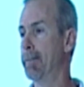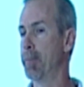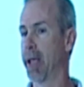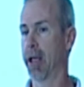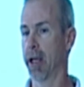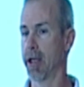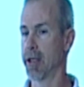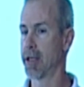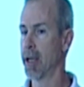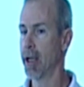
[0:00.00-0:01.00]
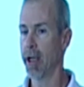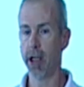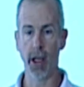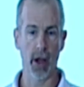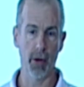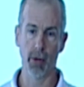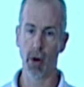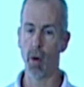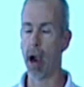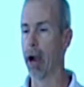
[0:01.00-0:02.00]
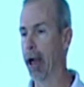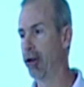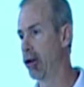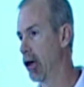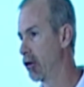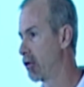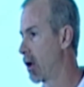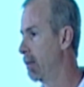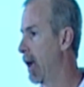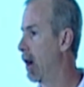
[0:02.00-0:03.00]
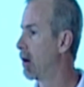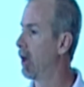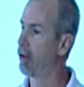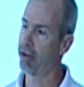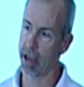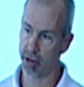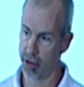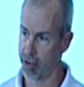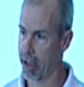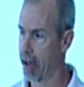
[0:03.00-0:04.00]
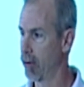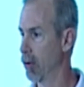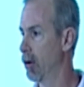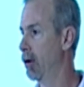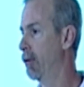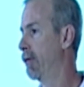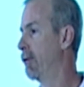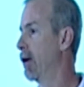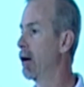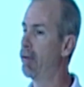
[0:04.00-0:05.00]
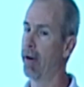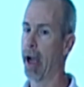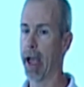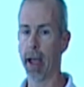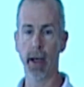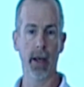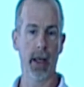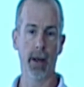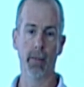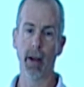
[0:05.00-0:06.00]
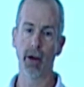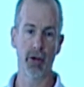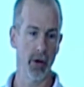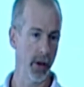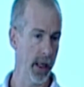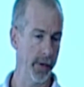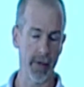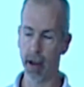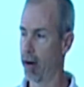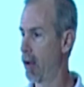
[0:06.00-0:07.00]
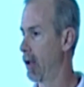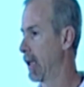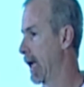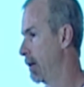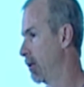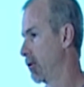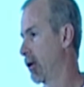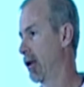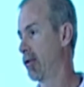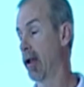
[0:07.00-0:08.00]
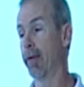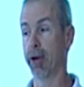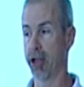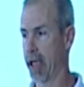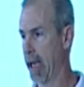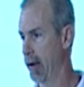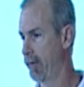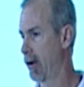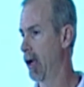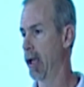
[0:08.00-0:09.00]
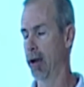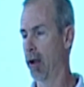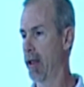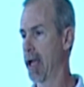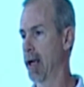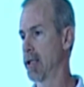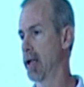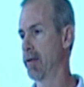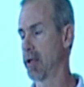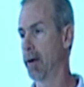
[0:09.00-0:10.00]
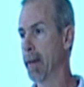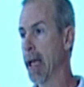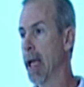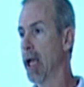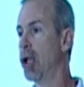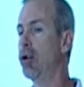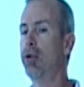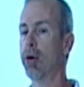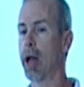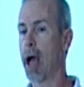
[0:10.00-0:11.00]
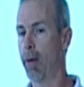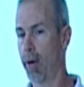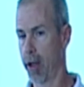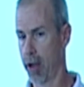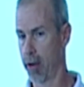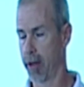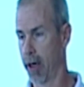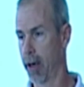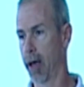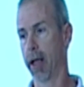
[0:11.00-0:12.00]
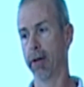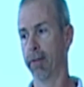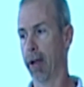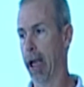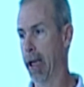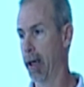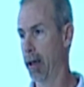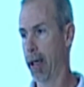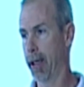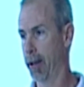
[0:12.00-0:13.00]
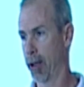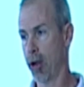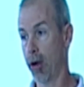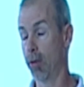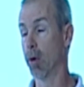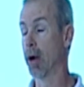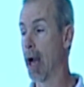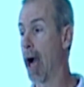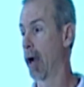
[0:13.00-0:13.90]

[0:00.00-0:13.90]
because it would require engineers to come out, cut sections out of the roof, verify it, and make sure they found all the labels on stuff, which you can't find, and all that kind of stuff. So you do not want to go there, and in the code, we're not